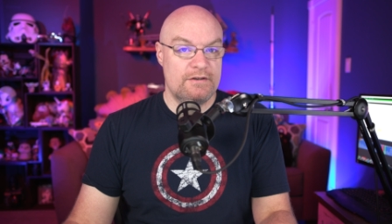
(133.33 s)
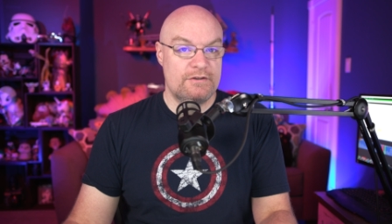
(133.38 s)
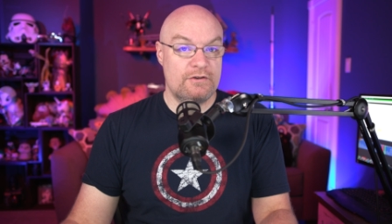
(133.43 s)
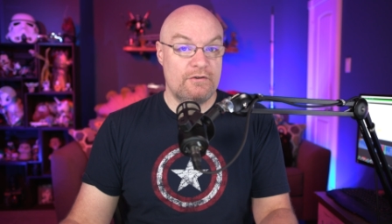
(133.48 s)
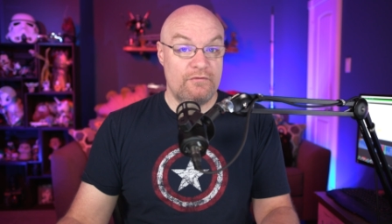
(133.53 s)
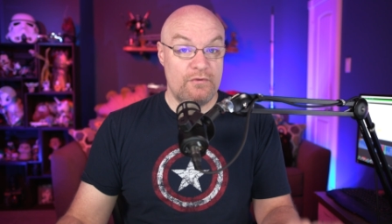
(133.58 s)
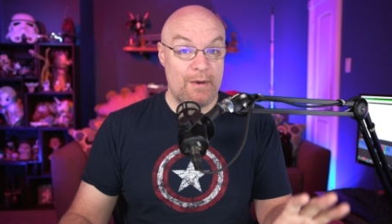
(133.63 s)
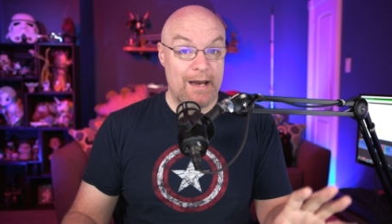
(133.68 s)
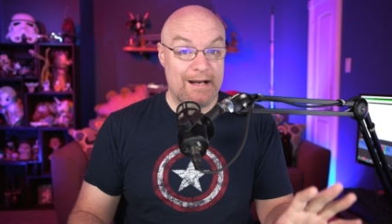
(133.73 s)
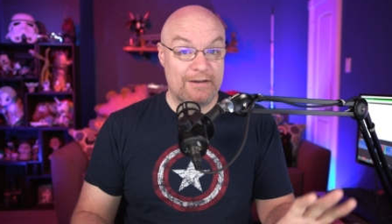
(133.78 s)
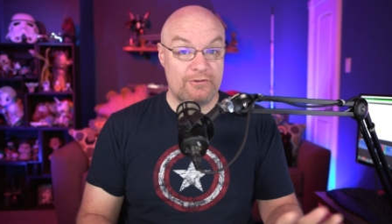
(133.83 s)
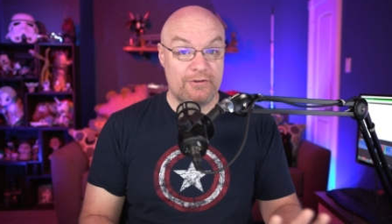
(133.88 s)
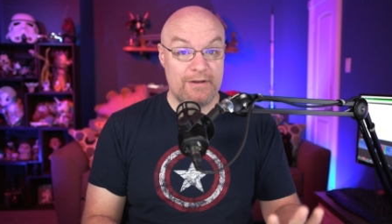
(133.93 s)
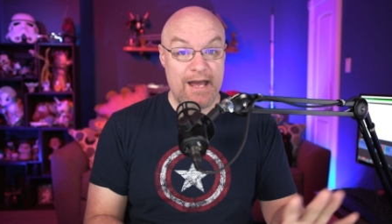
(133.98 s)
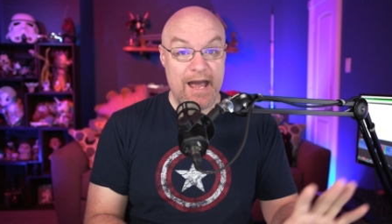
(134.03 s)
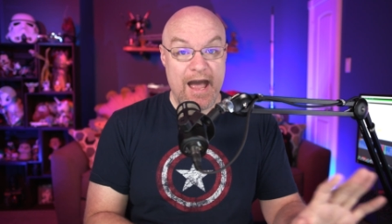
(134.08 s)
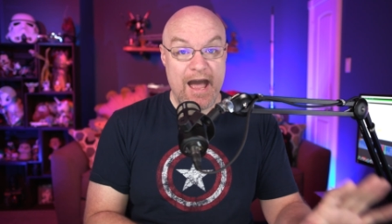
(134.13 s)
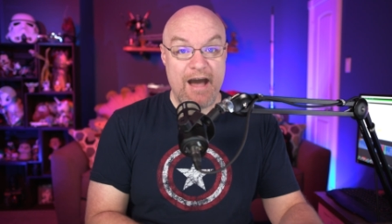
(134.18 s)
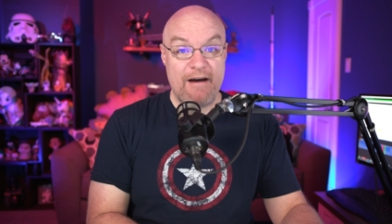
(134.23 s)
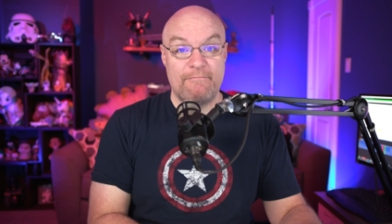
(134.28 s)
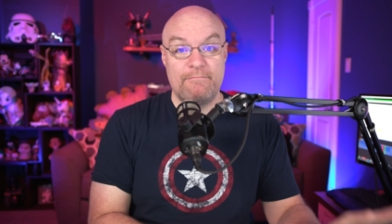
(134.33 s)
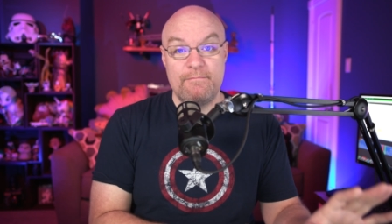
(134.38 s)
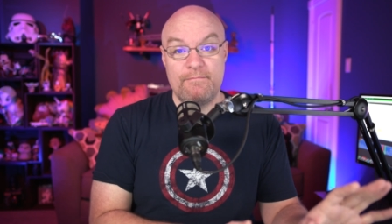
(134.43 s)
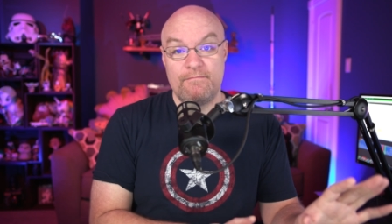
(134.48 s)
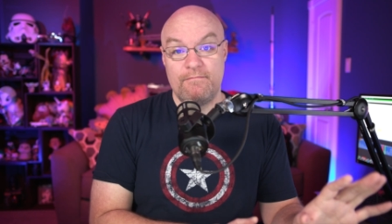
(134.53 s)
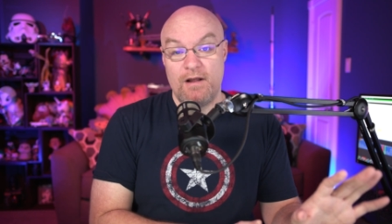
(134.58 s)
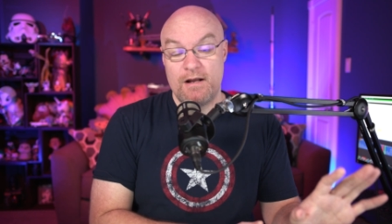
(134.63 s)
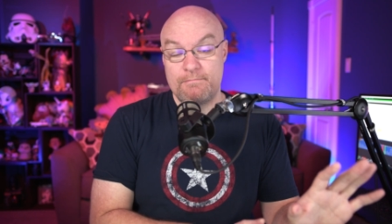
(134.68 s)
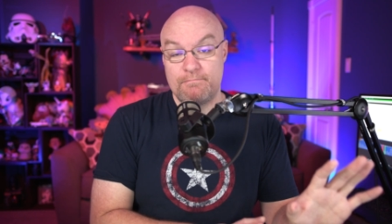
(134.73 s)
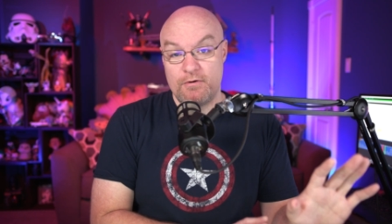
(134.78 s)
So if you actually have
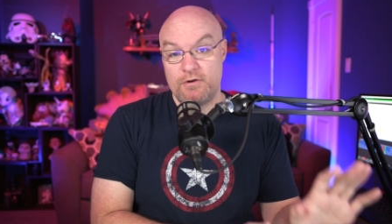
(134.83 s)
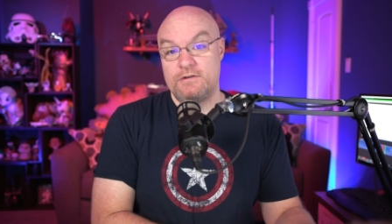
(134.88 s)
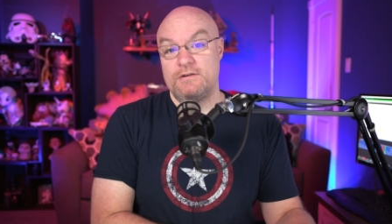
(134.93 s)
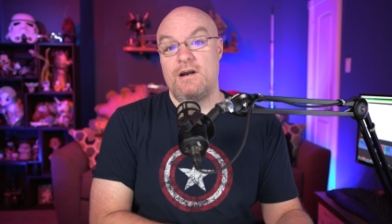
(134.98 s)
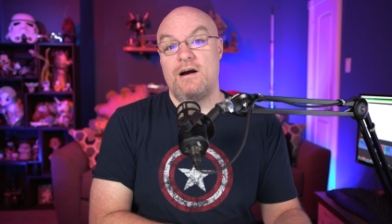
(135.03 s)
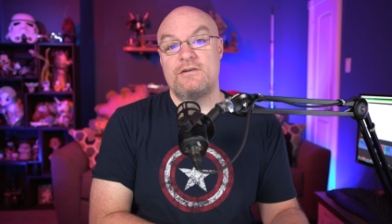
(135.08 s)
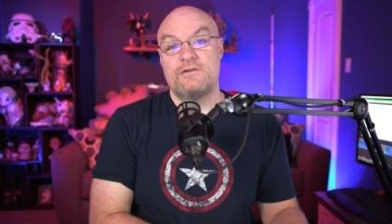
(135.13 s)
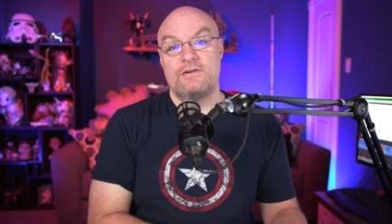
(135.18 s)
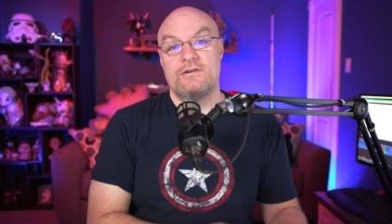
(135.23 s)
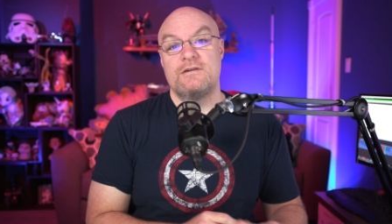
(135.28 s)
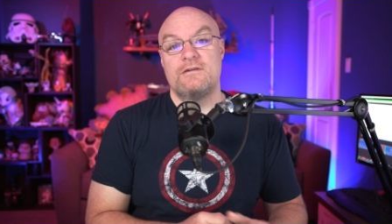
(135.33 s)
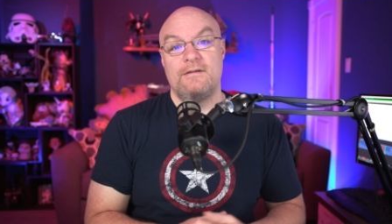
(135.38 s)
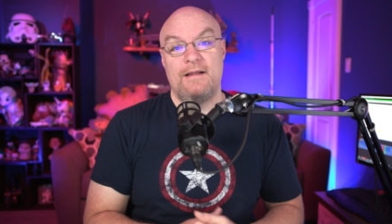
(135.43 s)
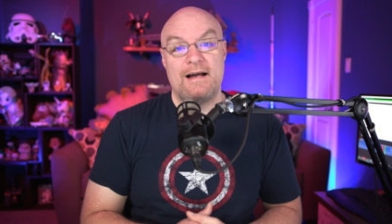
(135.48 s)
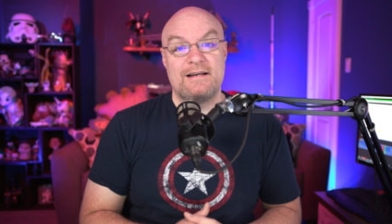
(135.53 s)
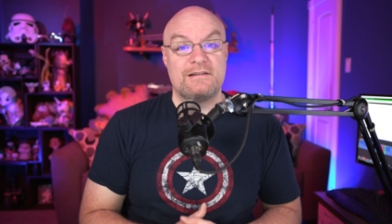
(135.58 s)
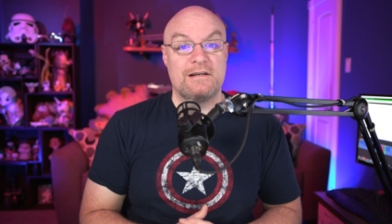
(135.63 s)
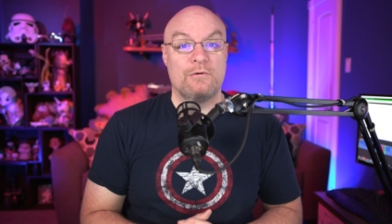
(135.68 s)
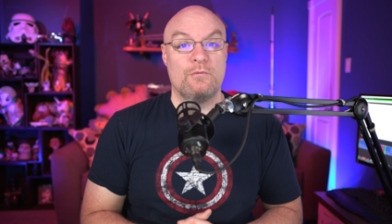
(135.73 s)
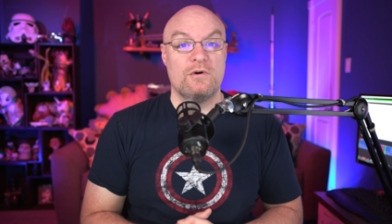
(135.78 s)
like production classic